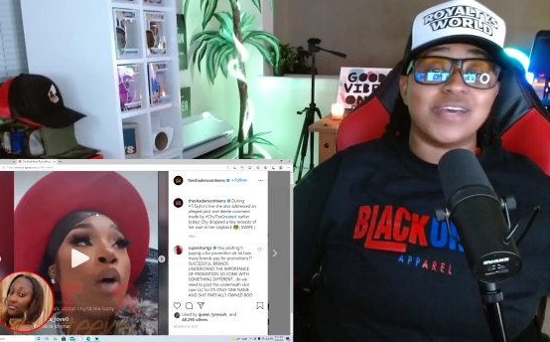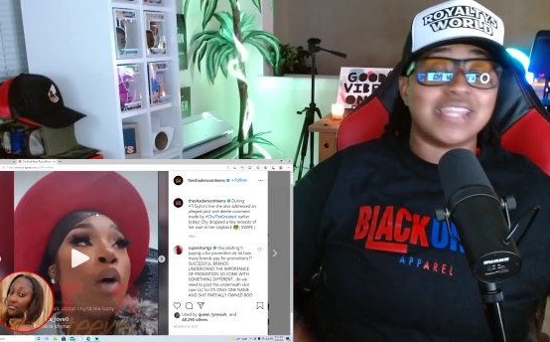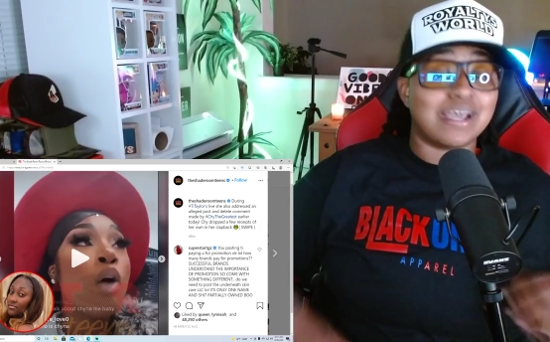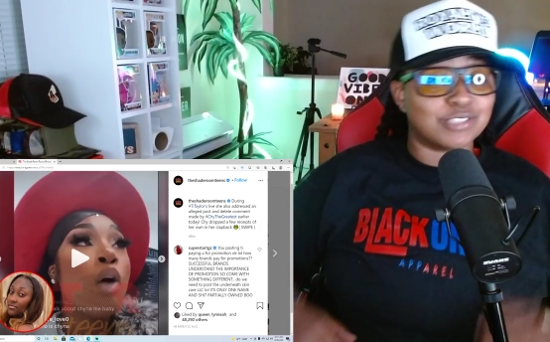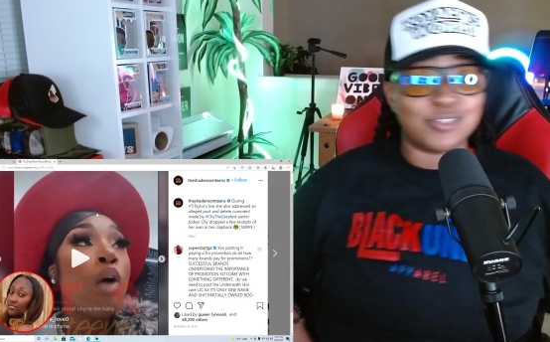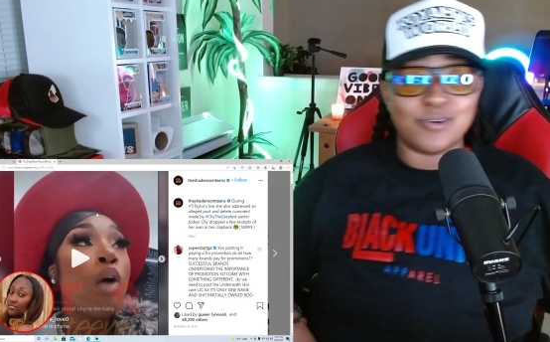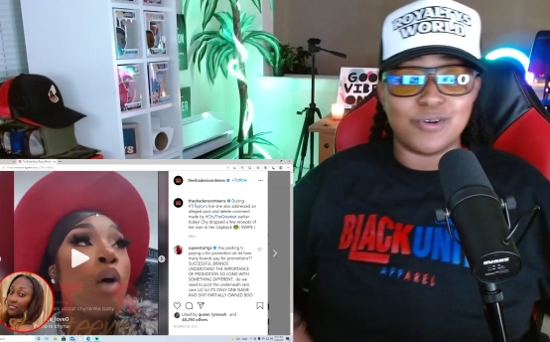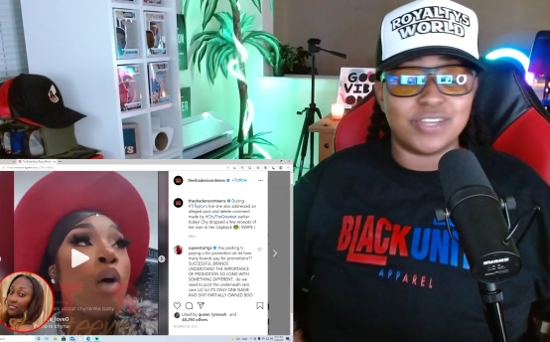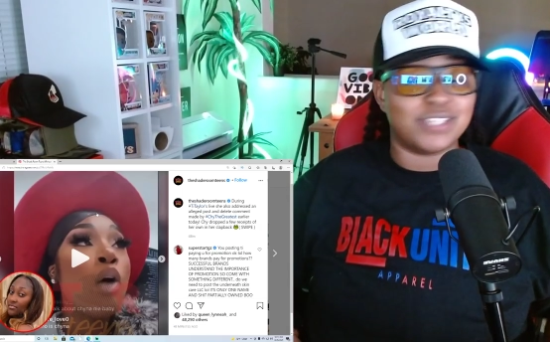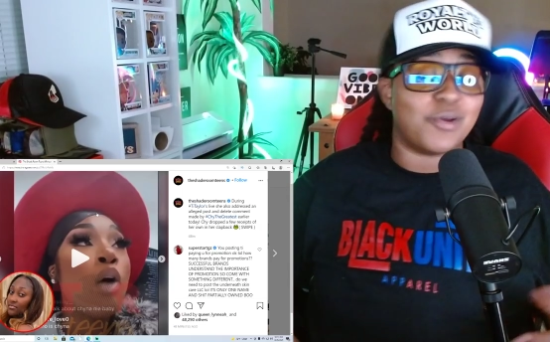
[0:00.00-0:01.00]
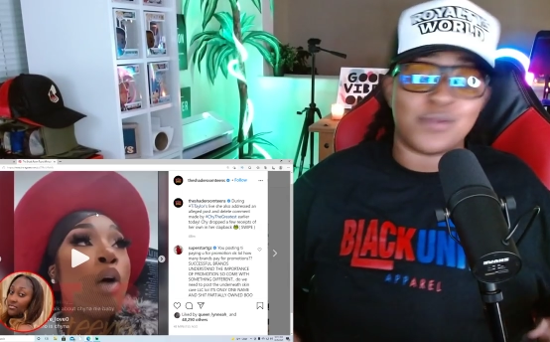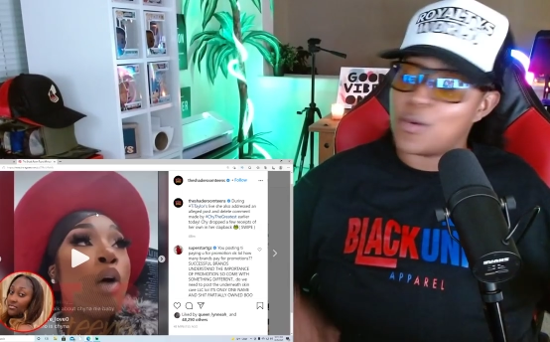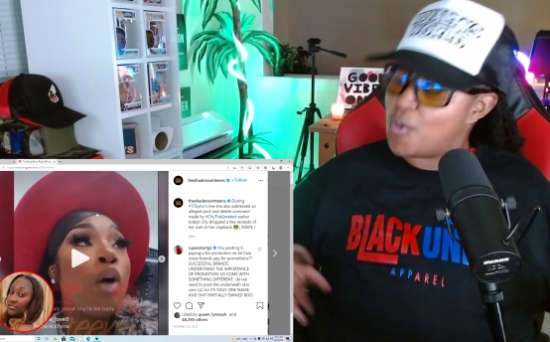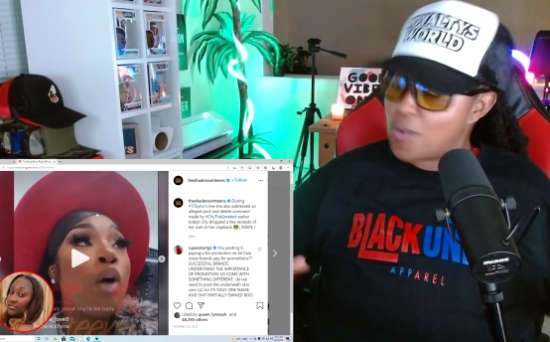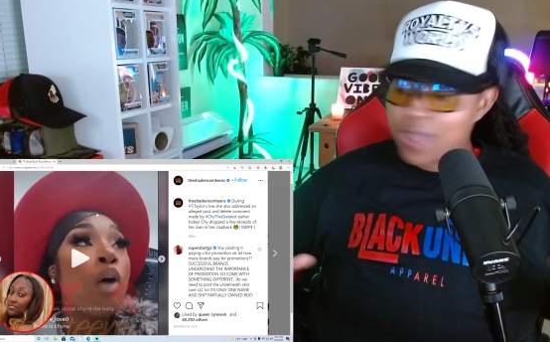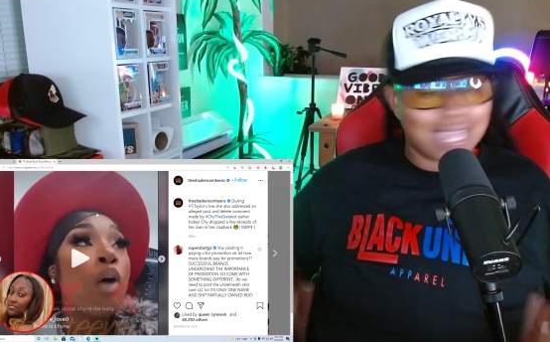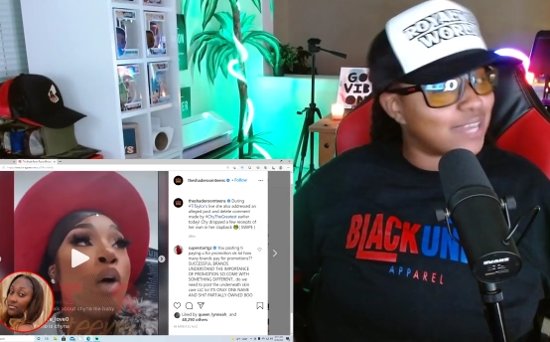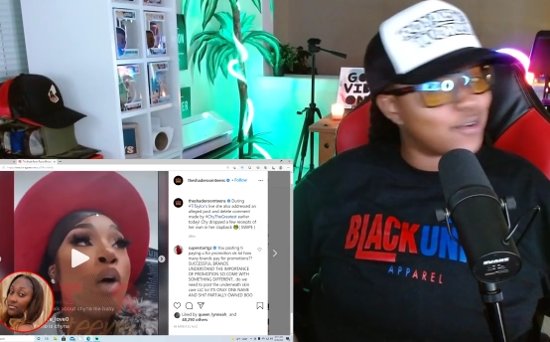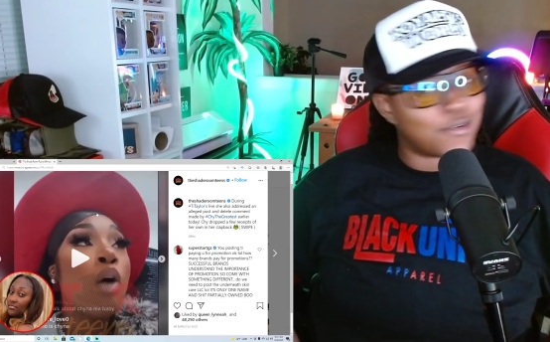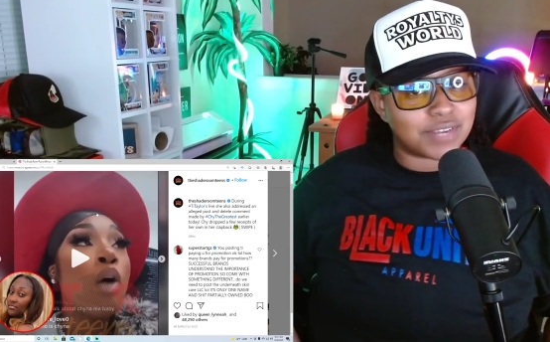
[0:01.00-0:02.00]
Speaker 1: was doing. You don't know who I had over
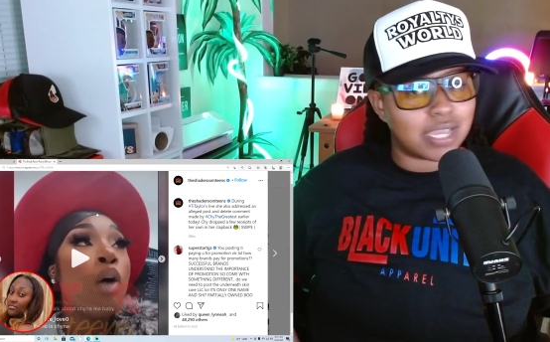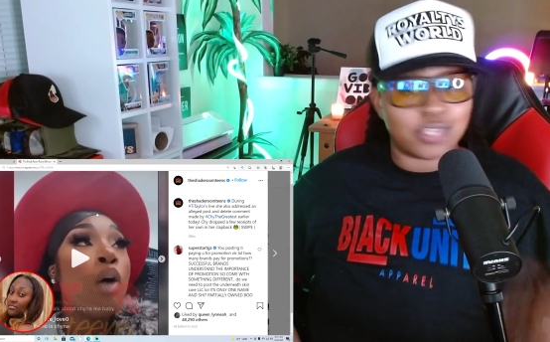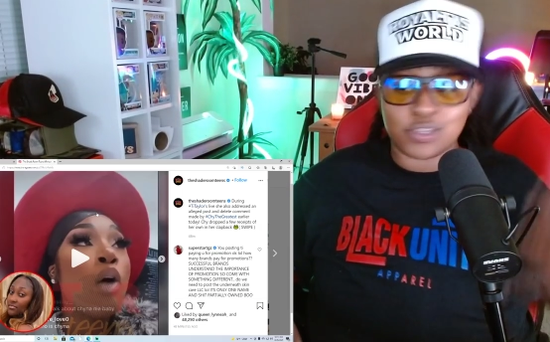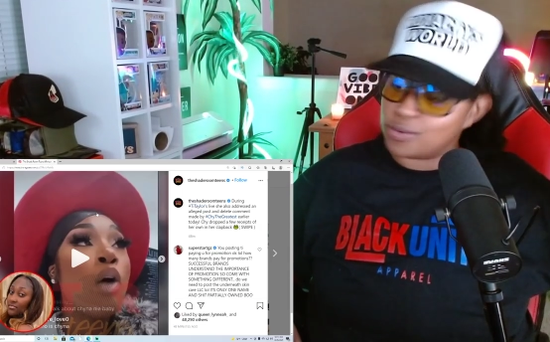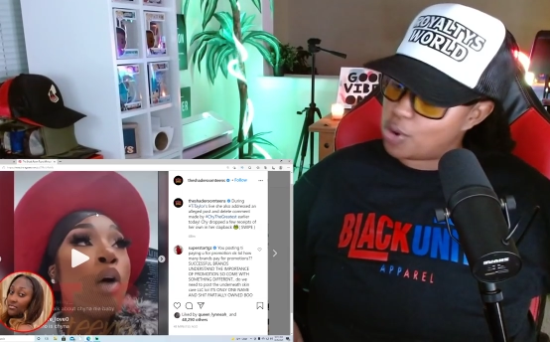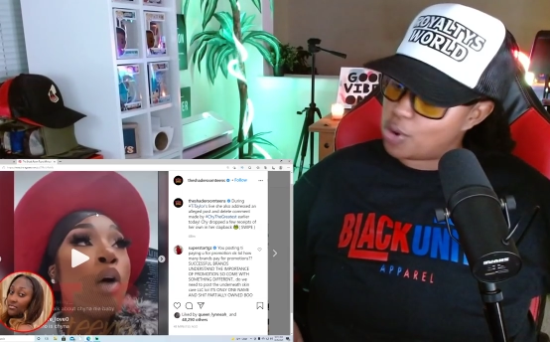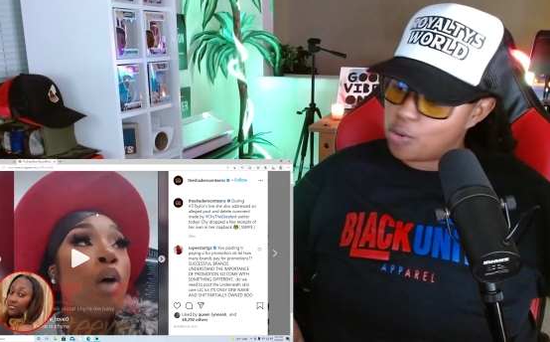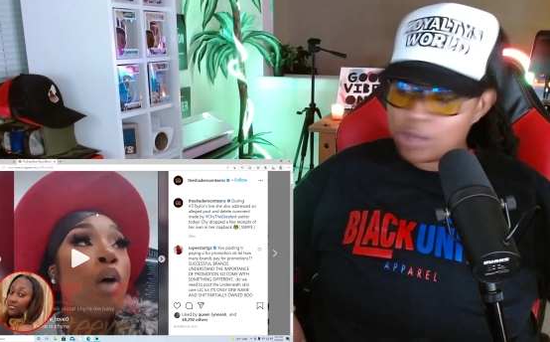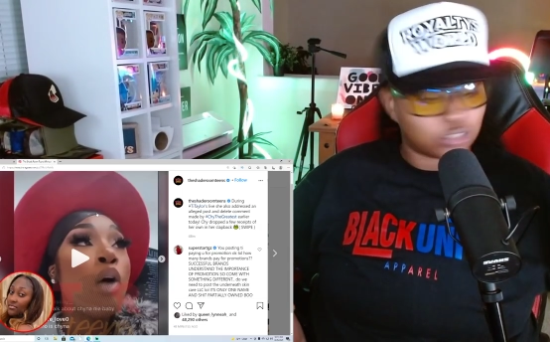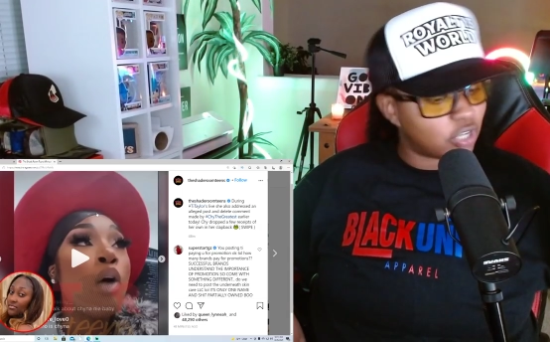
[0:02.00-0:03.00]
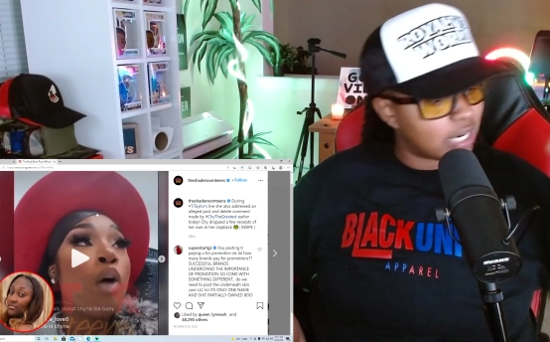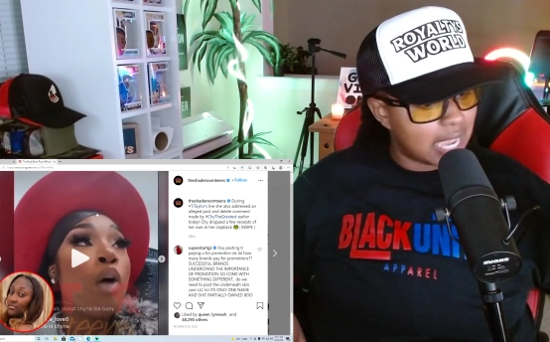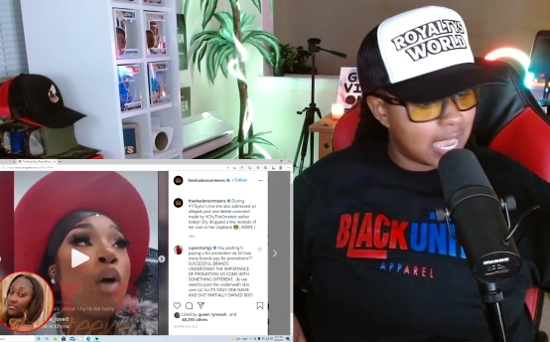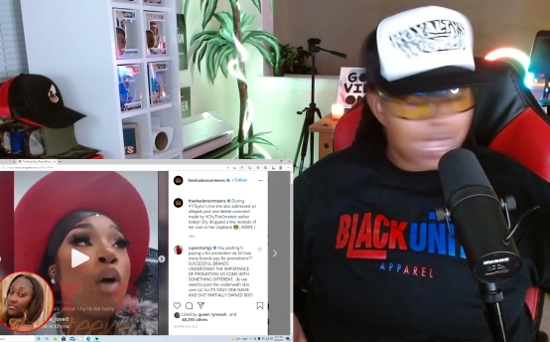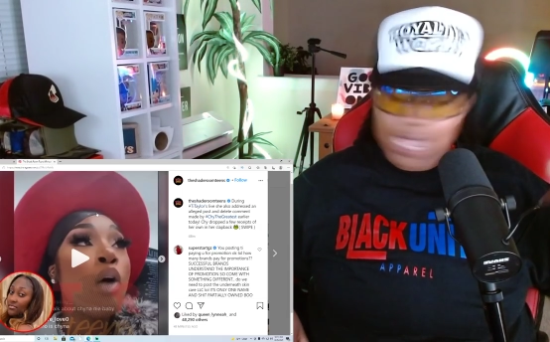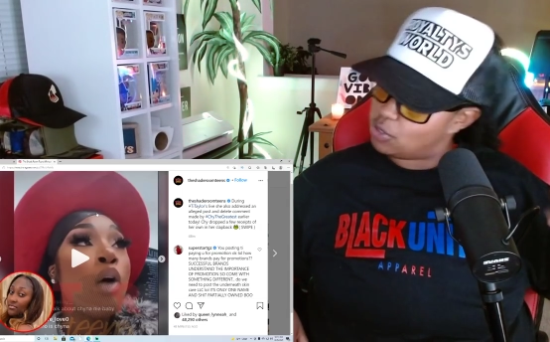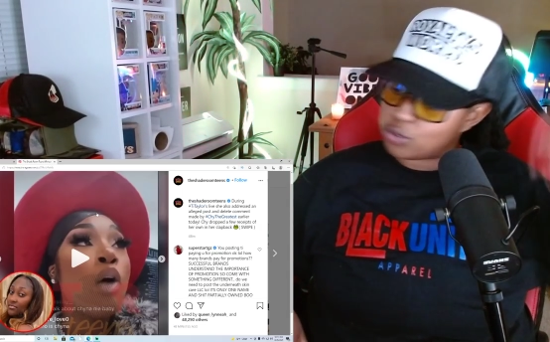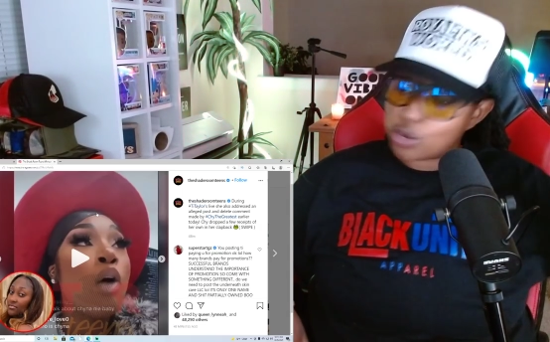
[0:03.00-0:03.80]
there. You don't know who I'm trying to hide. You don't know